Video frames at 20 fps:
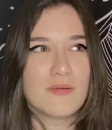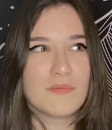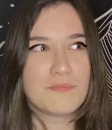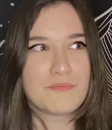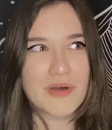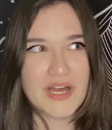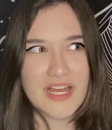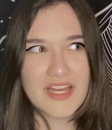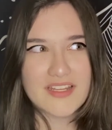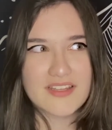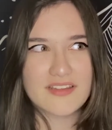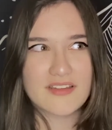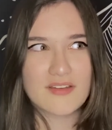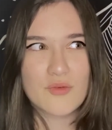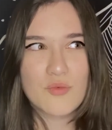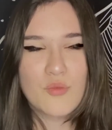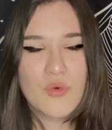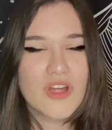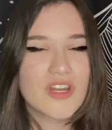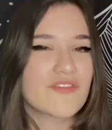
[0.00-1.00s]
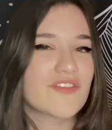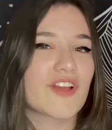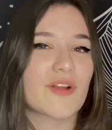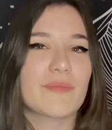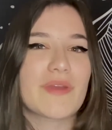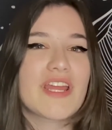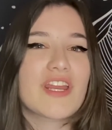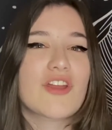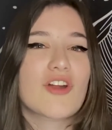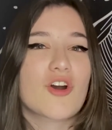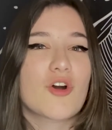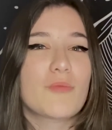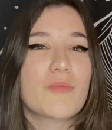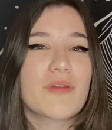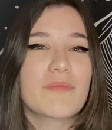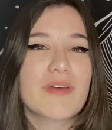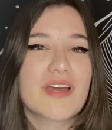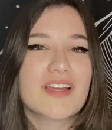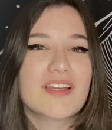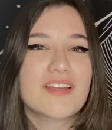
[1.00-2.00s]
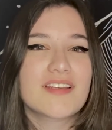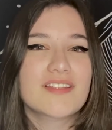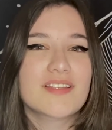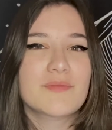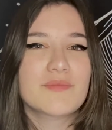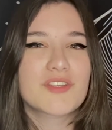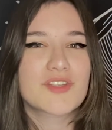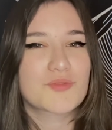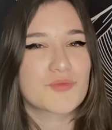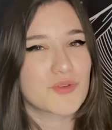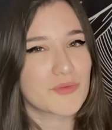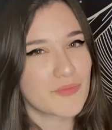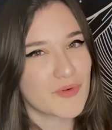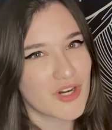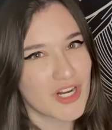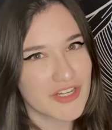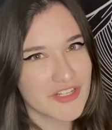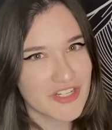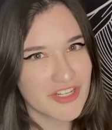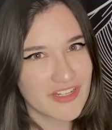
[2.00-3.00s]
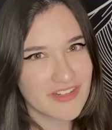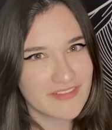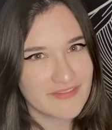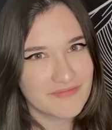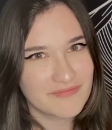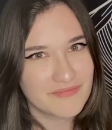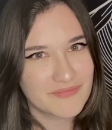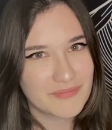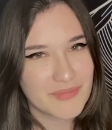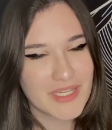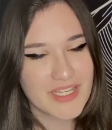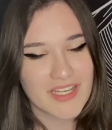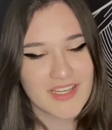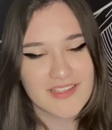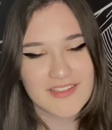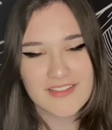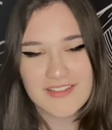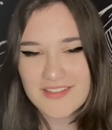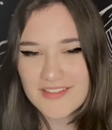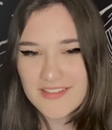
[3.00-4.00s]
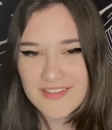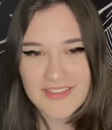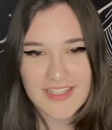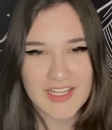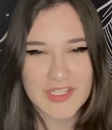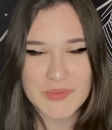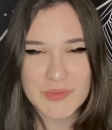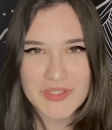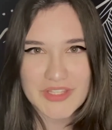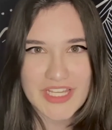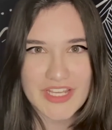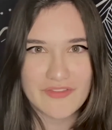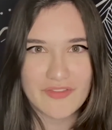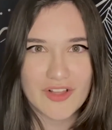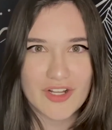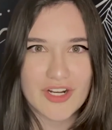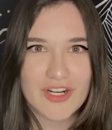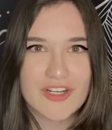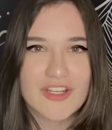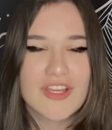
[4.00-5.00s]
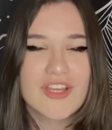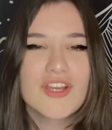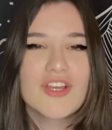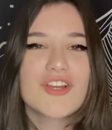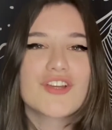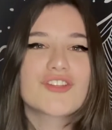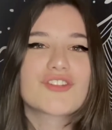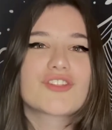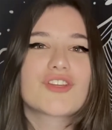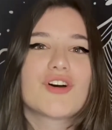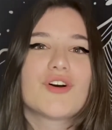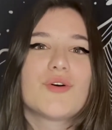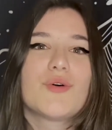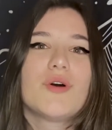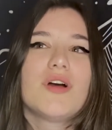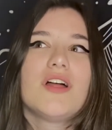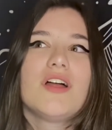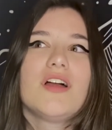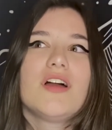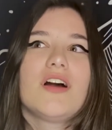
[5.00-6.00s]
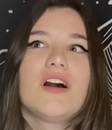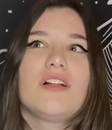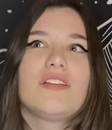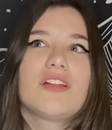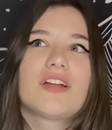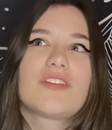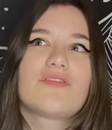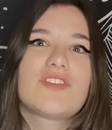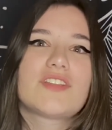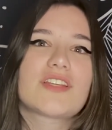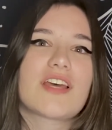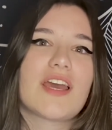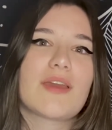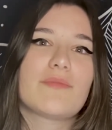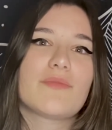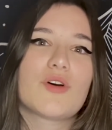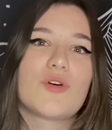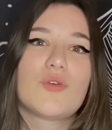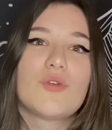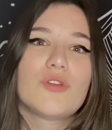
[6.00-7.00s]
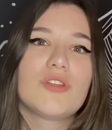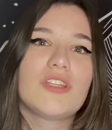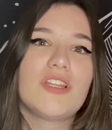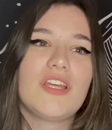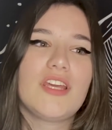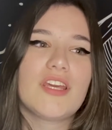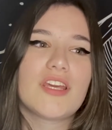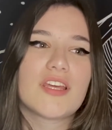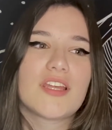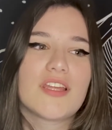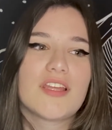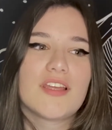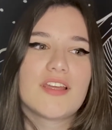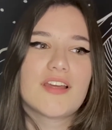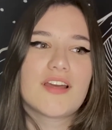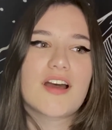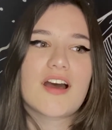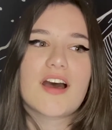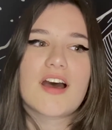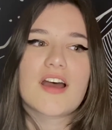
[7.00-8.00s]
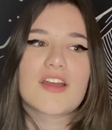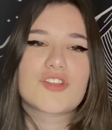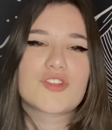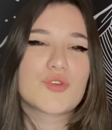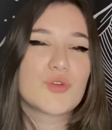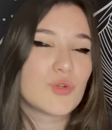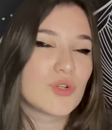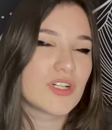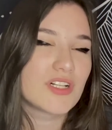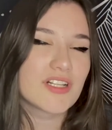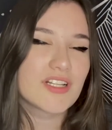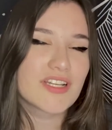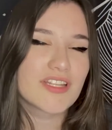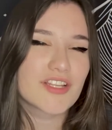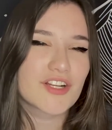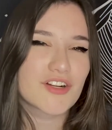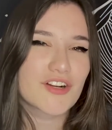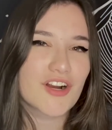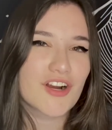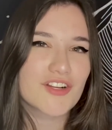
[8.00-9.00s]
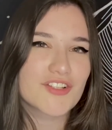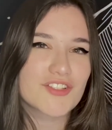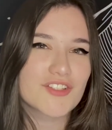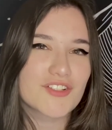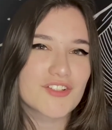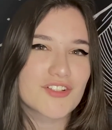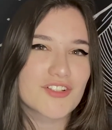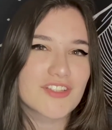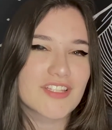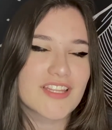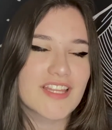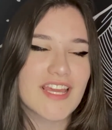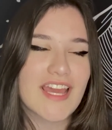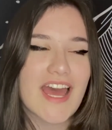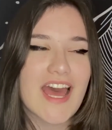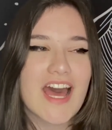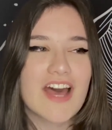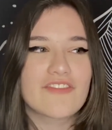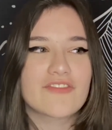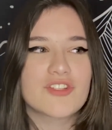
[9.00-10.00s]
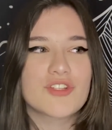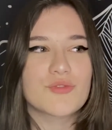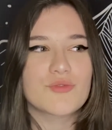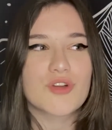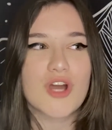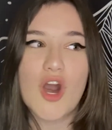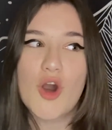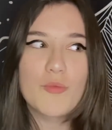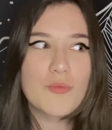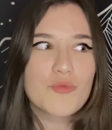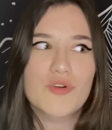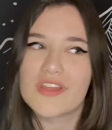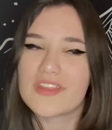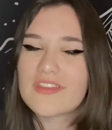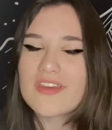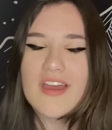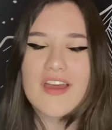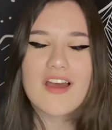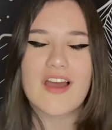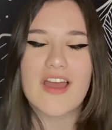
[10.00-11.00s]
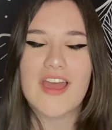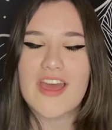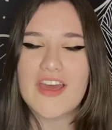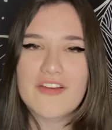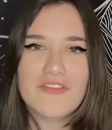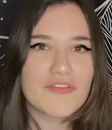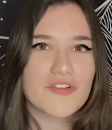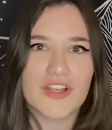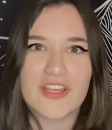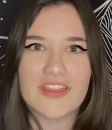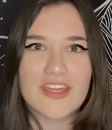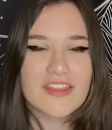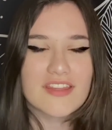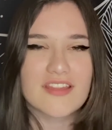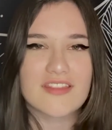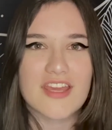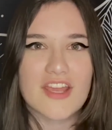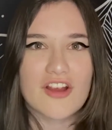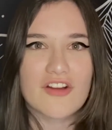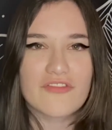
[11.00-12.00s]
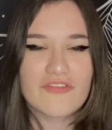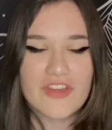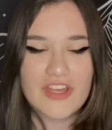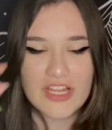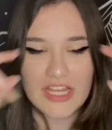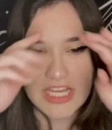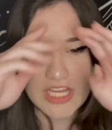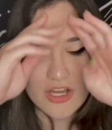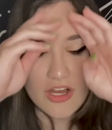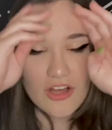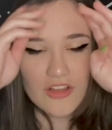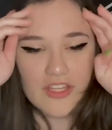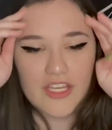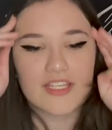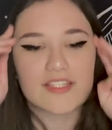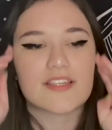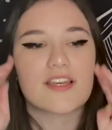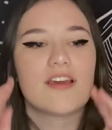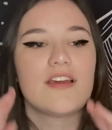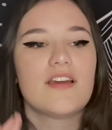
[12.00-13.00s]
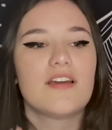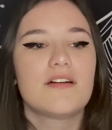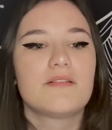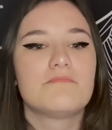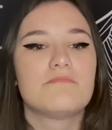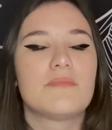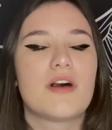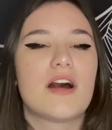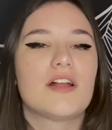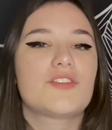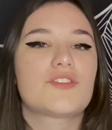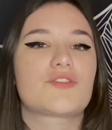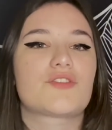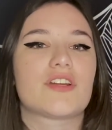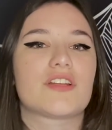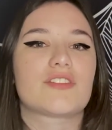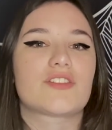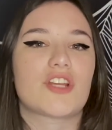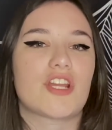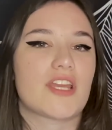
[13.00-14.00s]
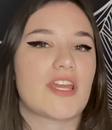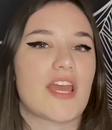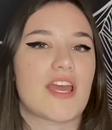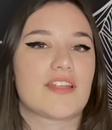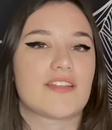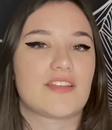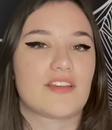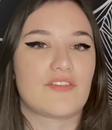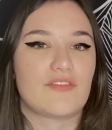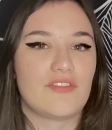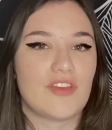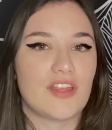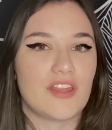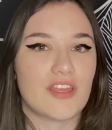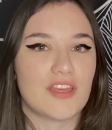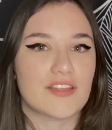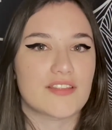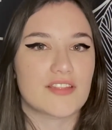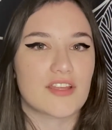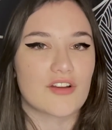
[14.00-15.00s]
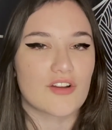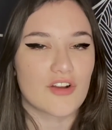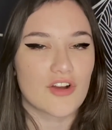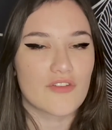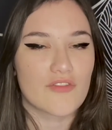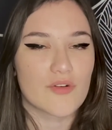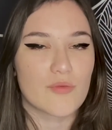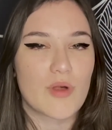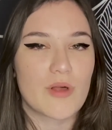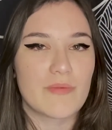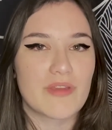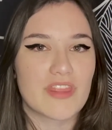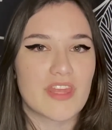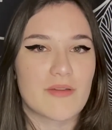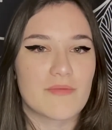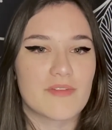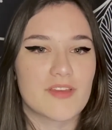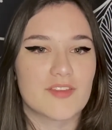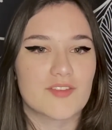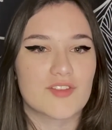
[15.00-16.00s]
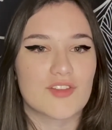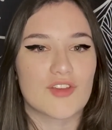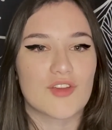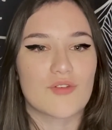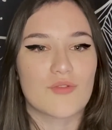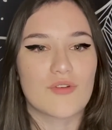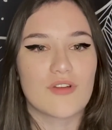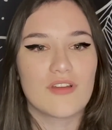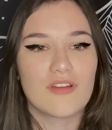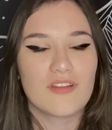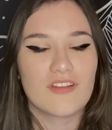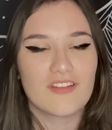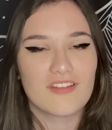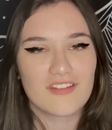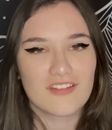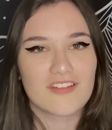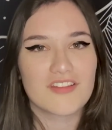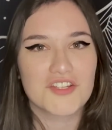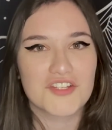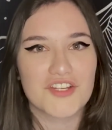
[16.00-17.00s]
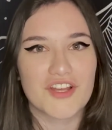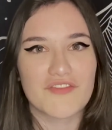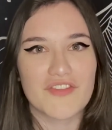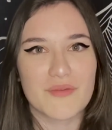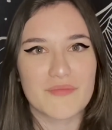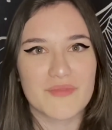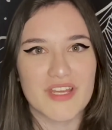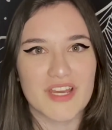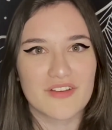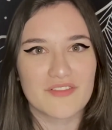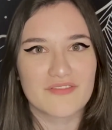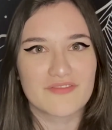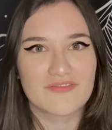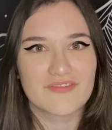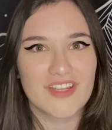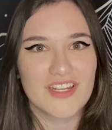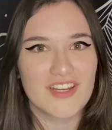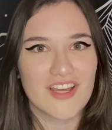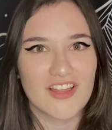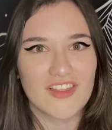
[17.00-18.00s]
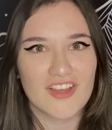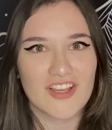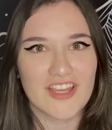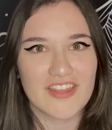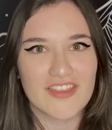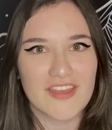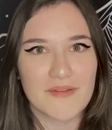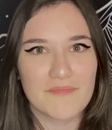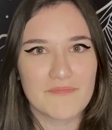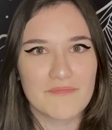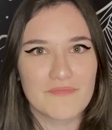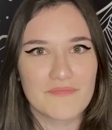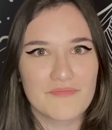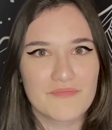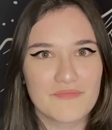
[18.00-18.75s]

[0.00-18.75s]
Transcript: but one of their main coping mechanisms is repression, because that's what they've learned. So a lot of the time, the only tool in their arsenal that they have to cope with everything that they're feeling, all these monstrous, gigantic feelings that are overwhelming them, is to shove them down and not look at them.